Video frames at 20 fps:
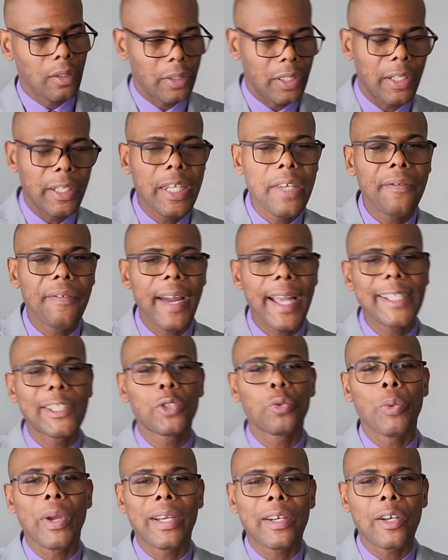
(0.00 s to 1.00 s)
The
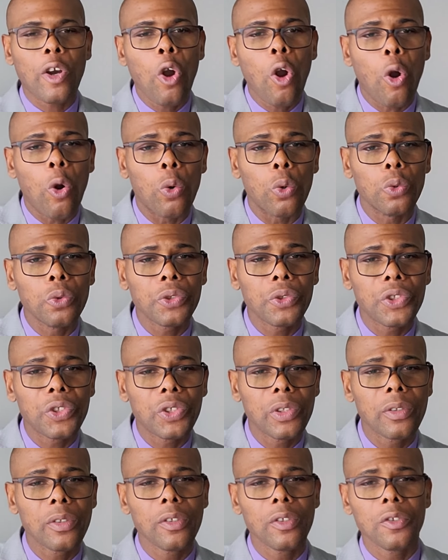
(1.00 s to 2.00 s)
Levites were
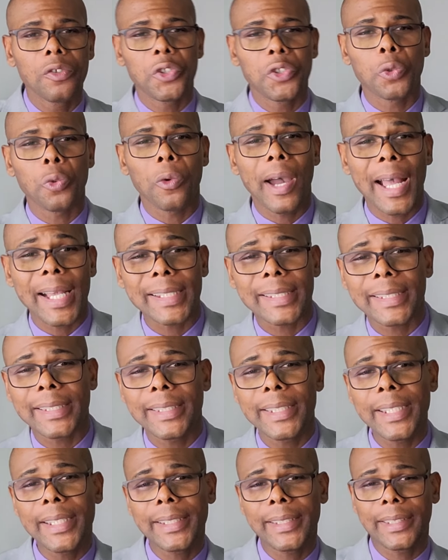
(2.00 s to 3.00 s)
called to
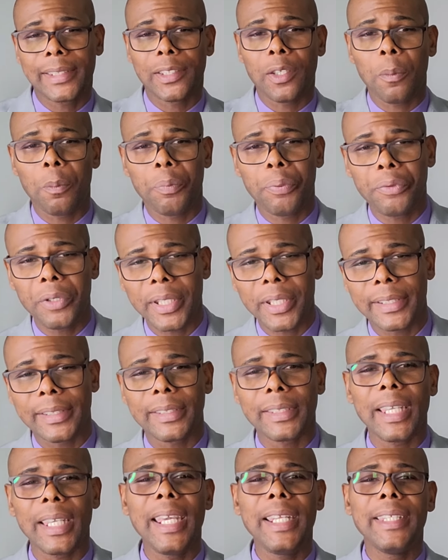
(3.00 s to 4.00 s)
assist the
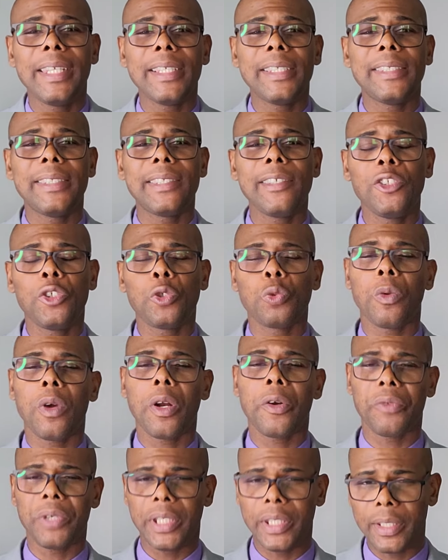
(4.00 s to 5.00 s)
priest in the
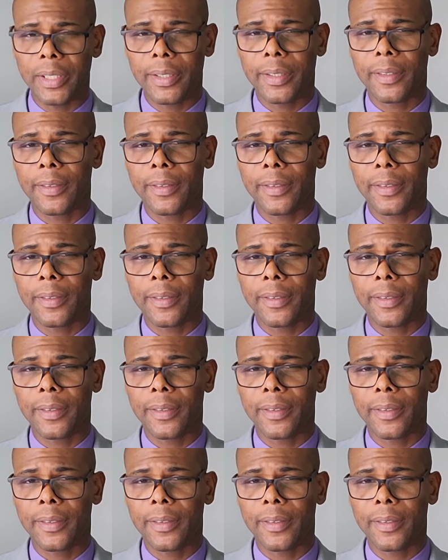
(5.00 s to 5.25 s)
sanctuary.